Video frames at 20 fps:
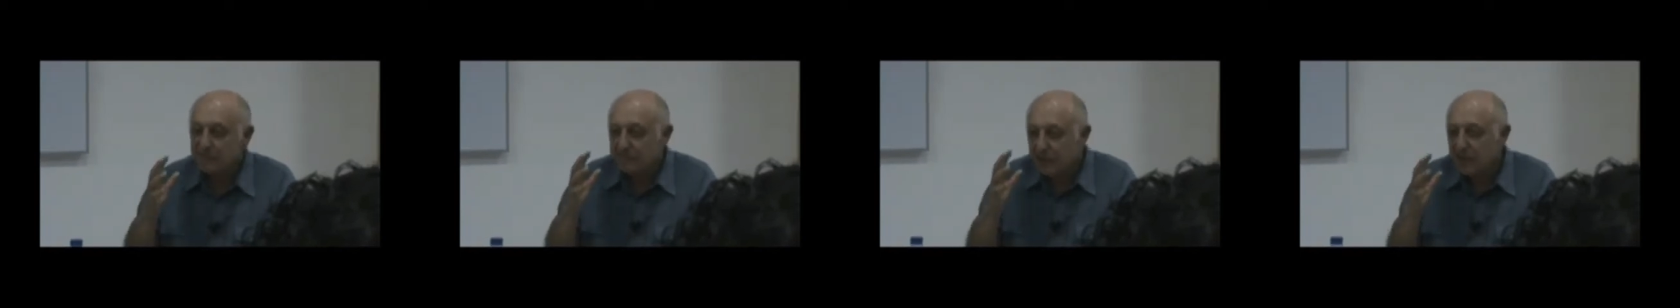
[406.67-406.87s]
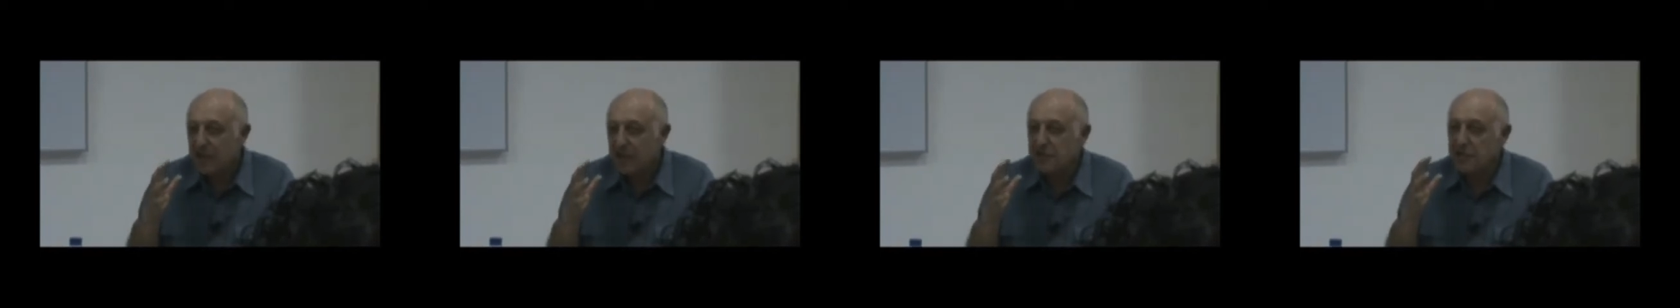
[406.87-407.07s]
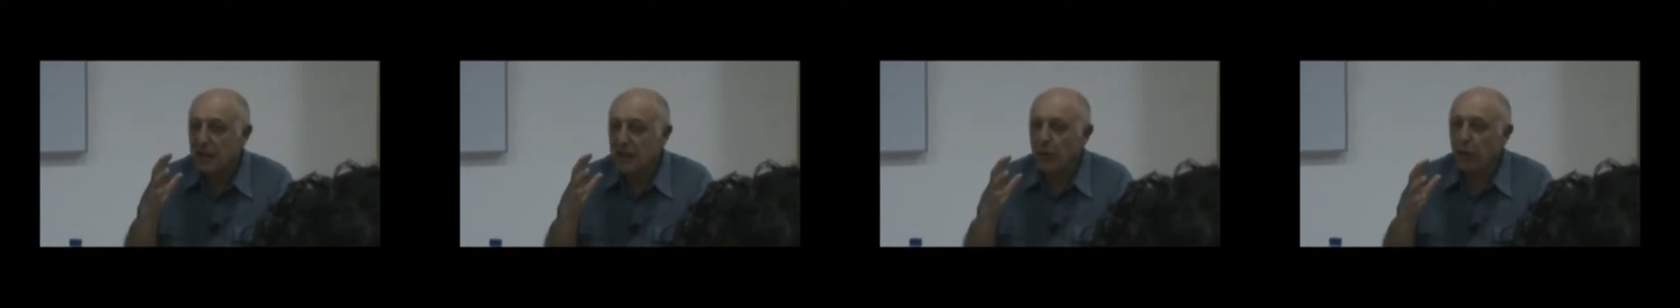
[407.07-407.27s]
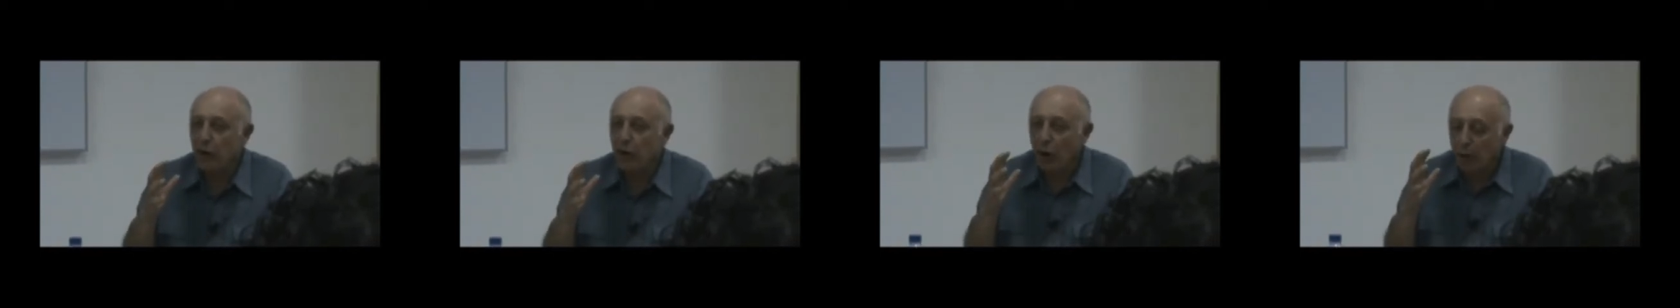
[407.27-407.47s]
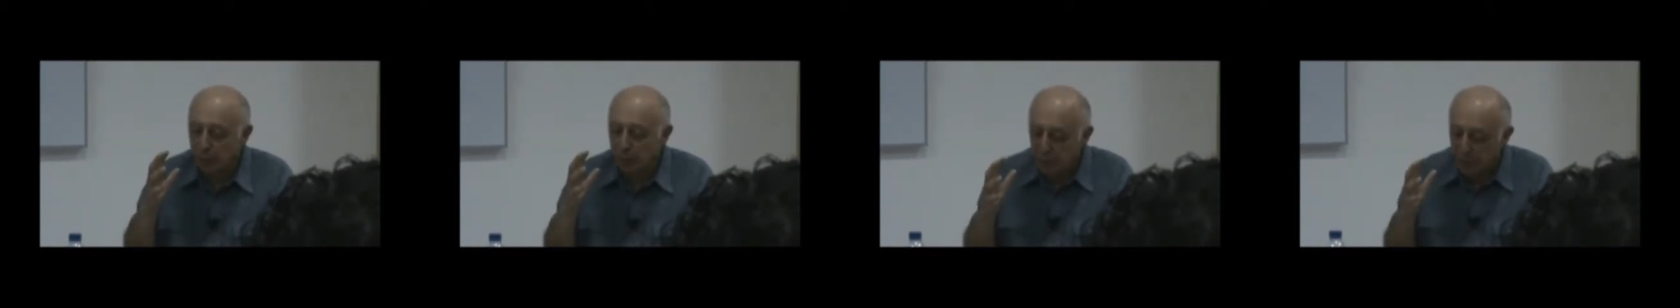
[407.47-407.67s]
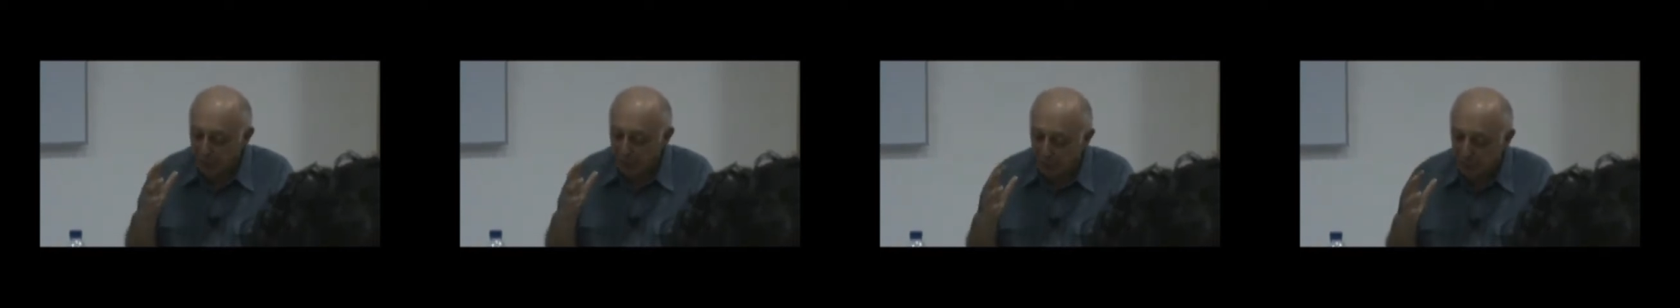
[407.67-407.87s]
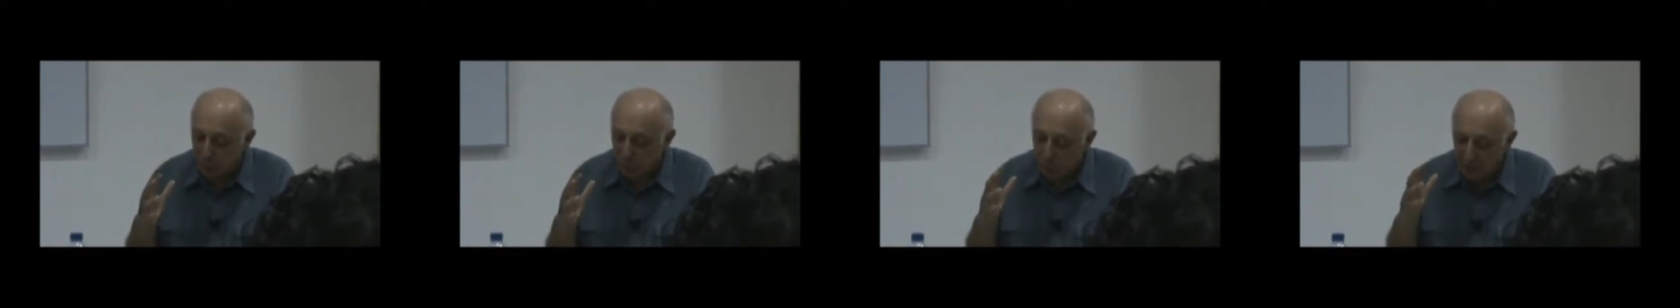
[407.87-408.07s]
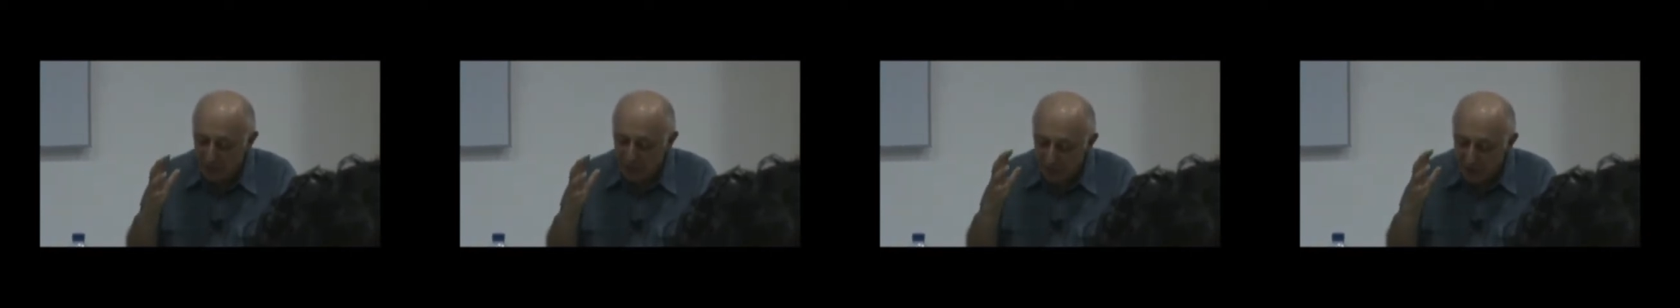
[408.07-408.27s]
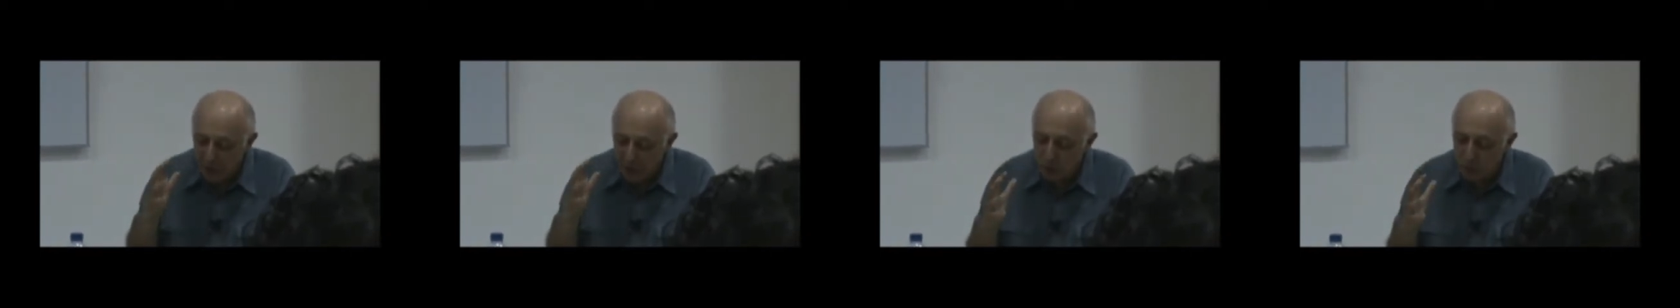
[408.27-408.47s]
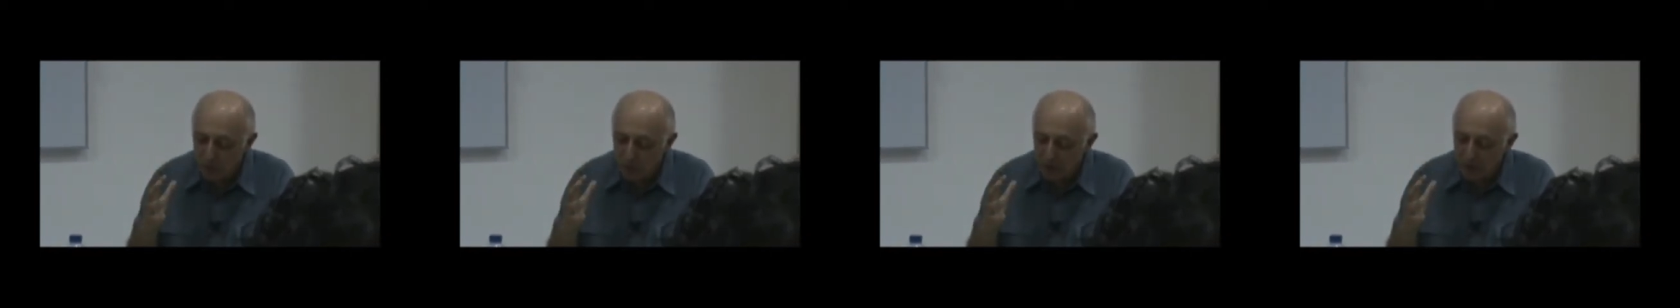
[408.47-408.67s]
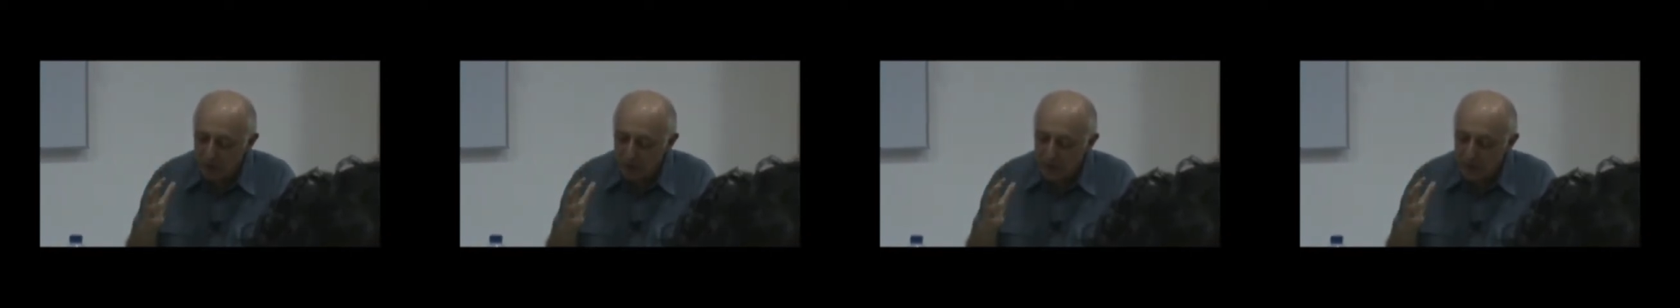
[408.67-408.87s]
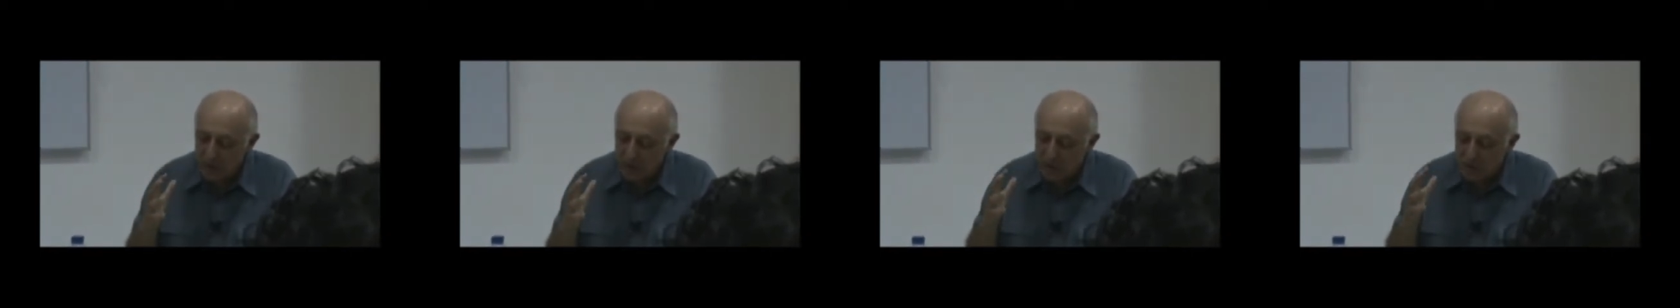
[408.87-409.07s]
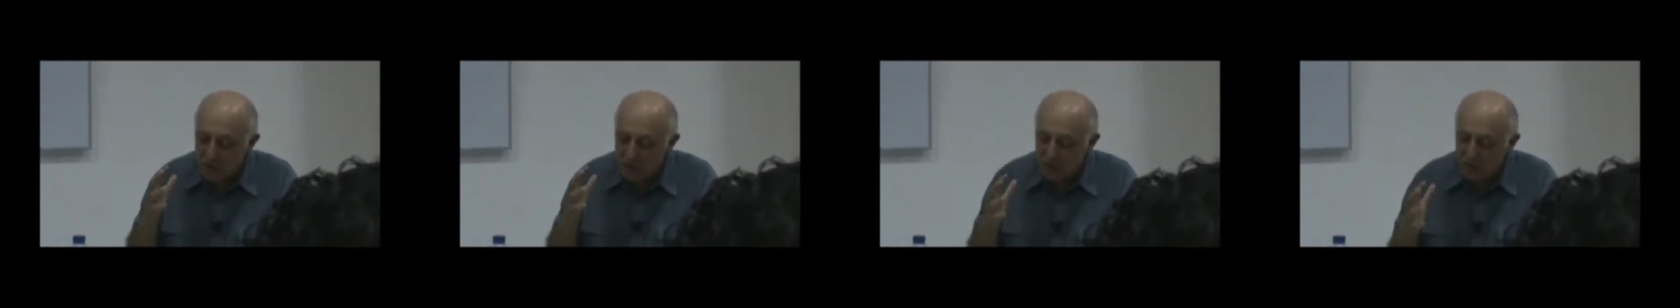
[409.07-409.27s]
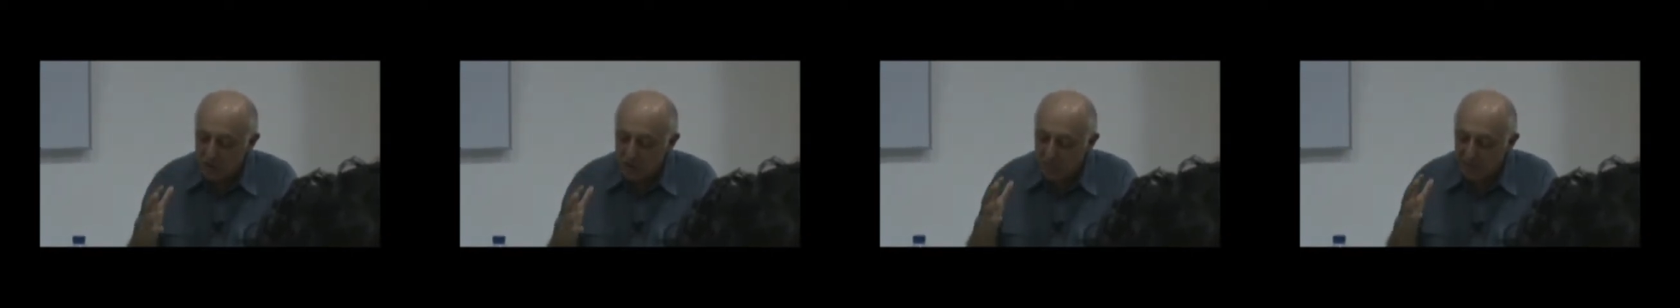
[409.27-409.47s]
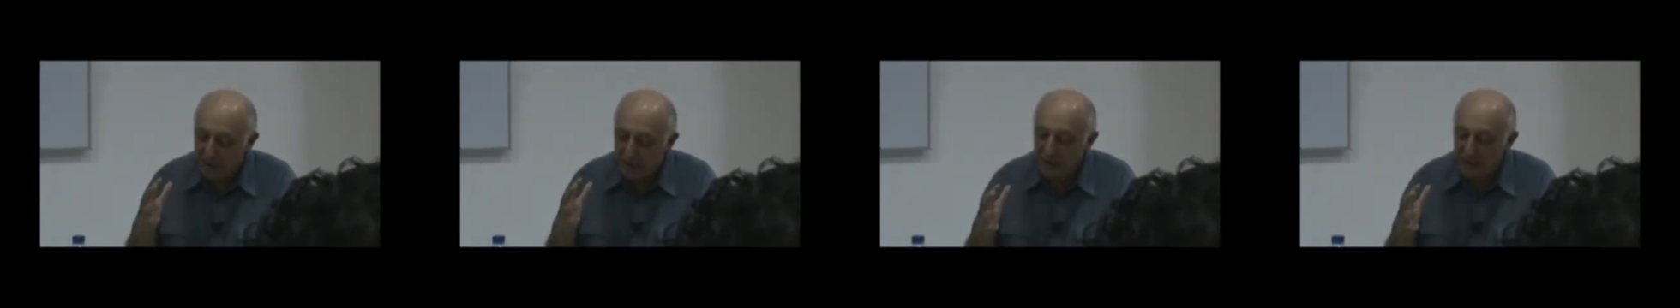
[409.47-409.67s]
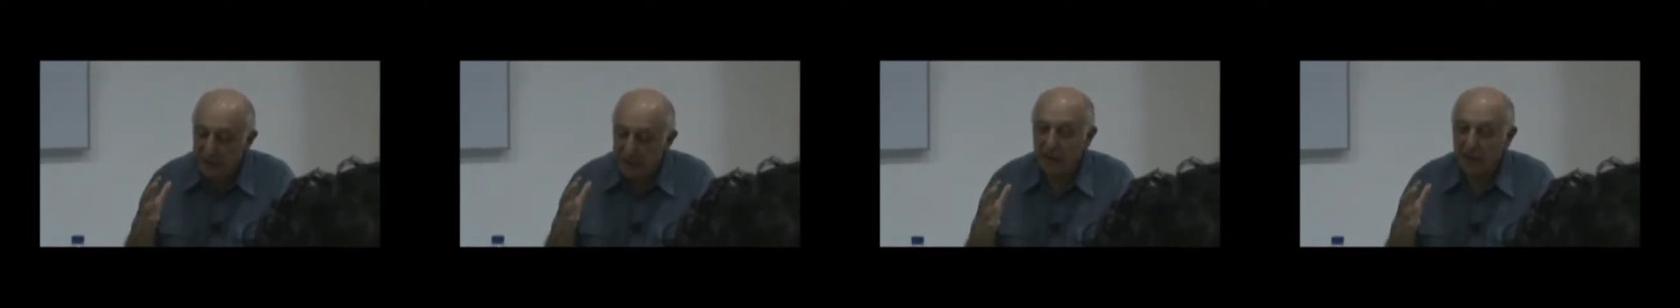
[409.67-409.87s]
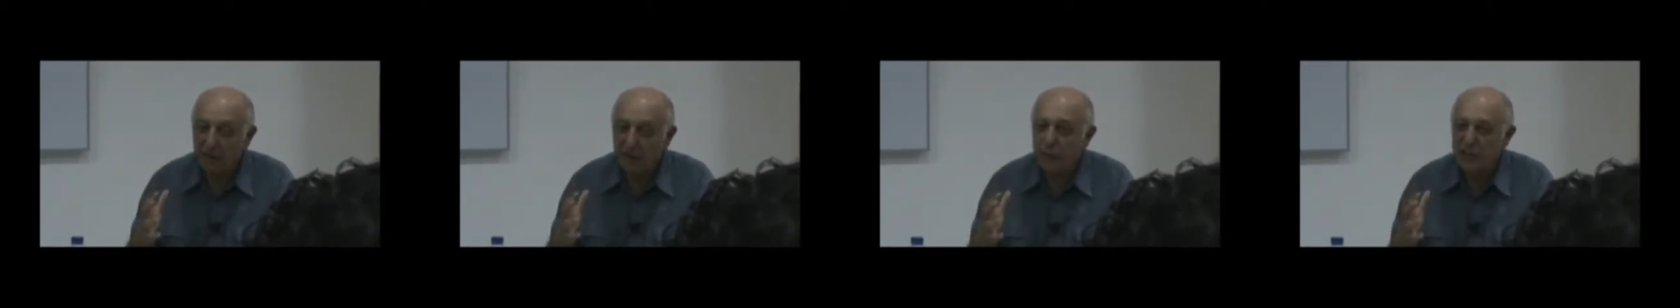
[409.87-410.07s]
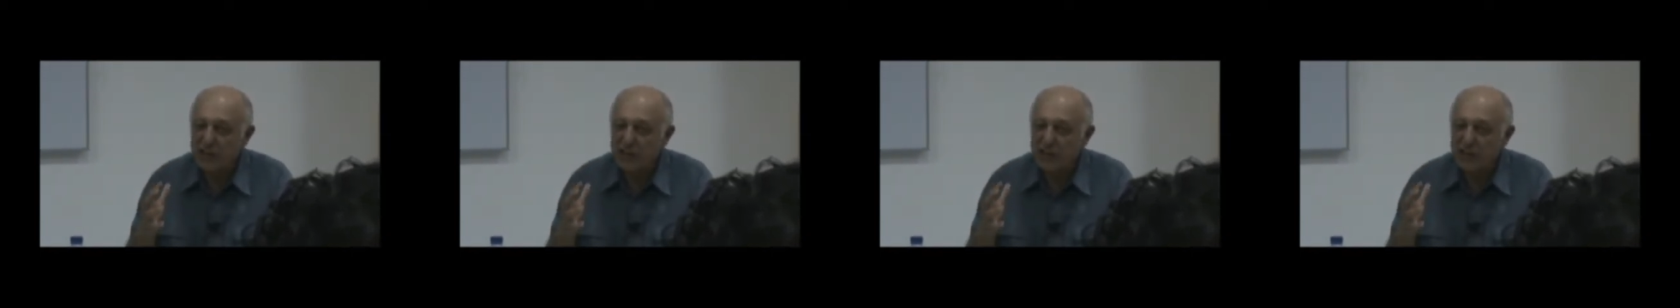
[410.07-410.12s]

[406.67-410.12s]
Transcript: as I say, we're optimally. We know just about enough.